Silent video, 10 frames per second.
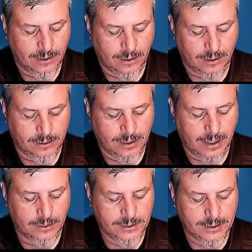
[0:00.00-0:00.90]
All
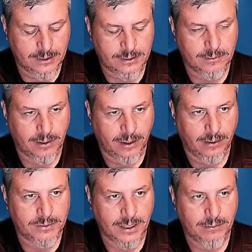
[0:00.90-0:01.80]
IoTs will
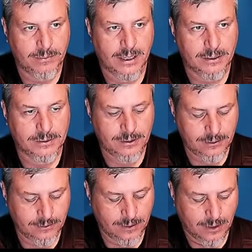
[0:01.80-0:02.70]
have
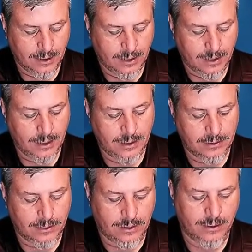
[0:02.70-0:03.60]
10.2,
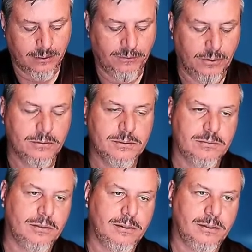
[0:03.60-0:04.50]
and all phones
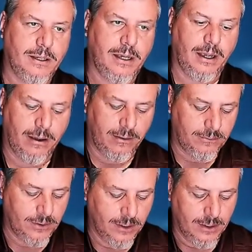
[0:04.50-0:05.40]
will
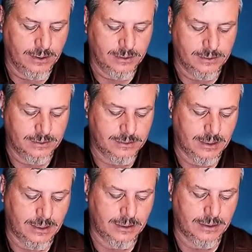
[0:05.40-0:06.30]
have
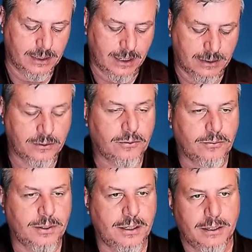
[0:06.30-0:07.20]

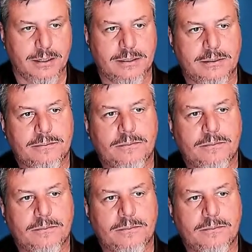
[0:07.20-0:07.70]
10.3 in it.